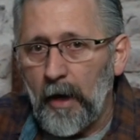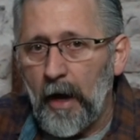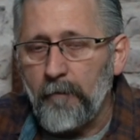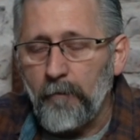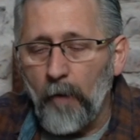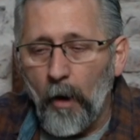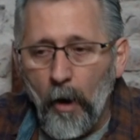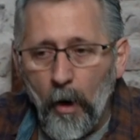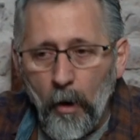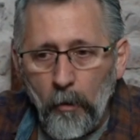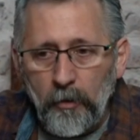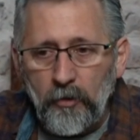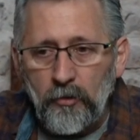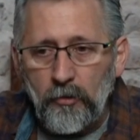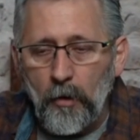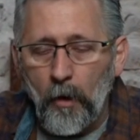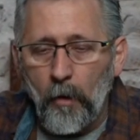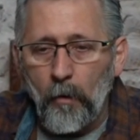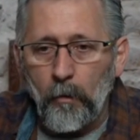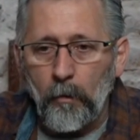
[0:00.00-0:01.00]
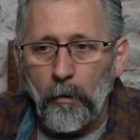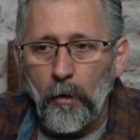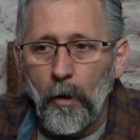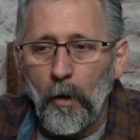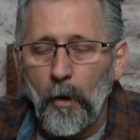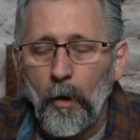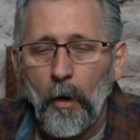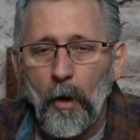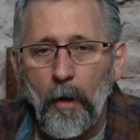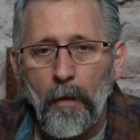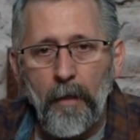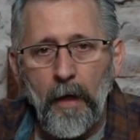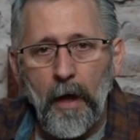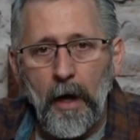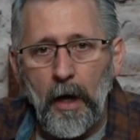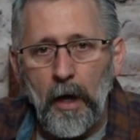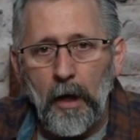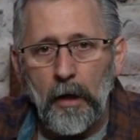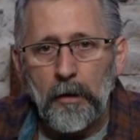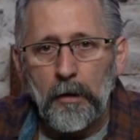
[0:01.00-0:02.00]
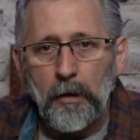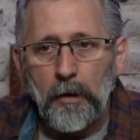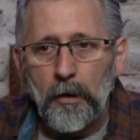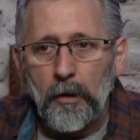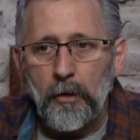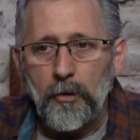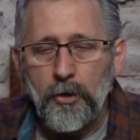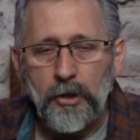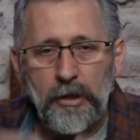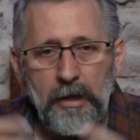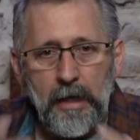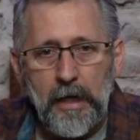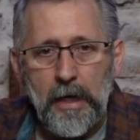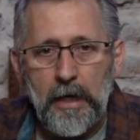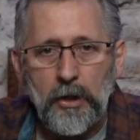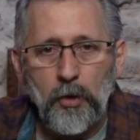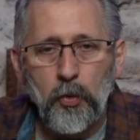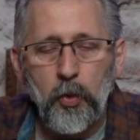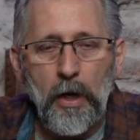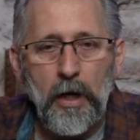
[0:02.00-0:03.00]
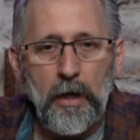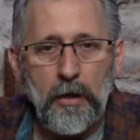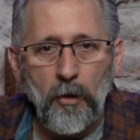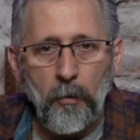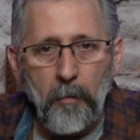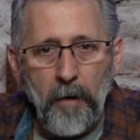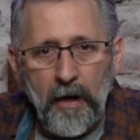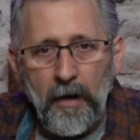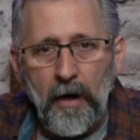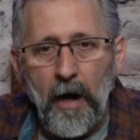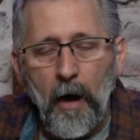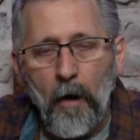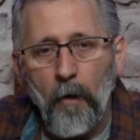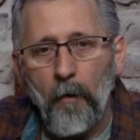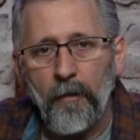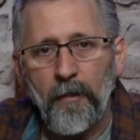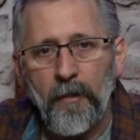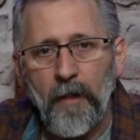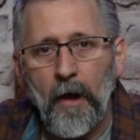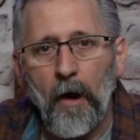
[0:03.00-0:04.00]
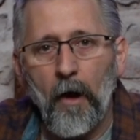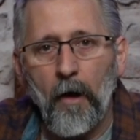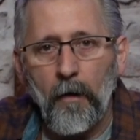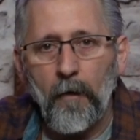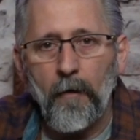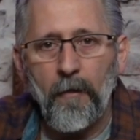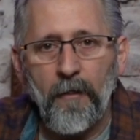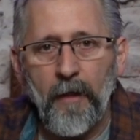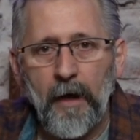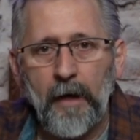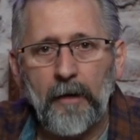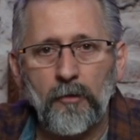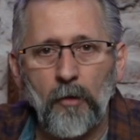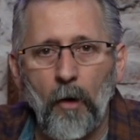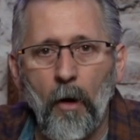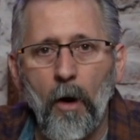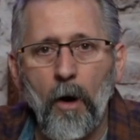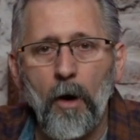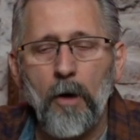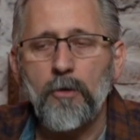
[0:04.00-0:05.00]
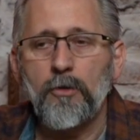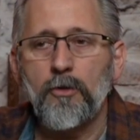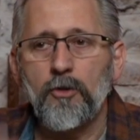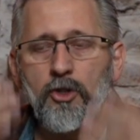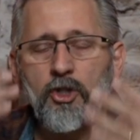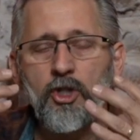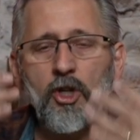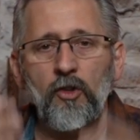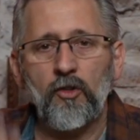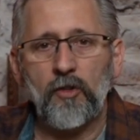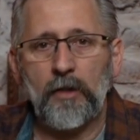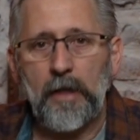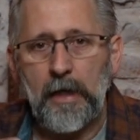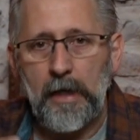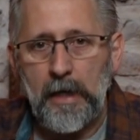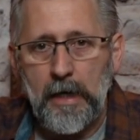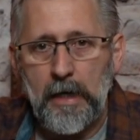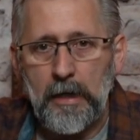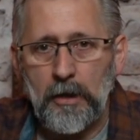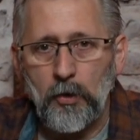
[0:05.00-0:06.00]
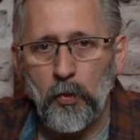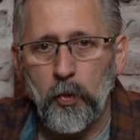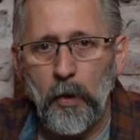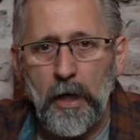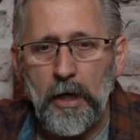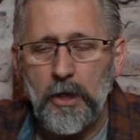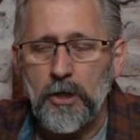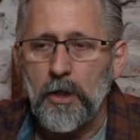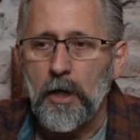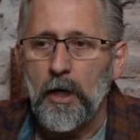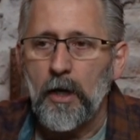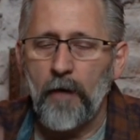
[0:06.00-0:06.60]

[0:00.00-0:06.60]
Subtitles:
I've always known that you can't quit no matter how hard things are. You just can't quit.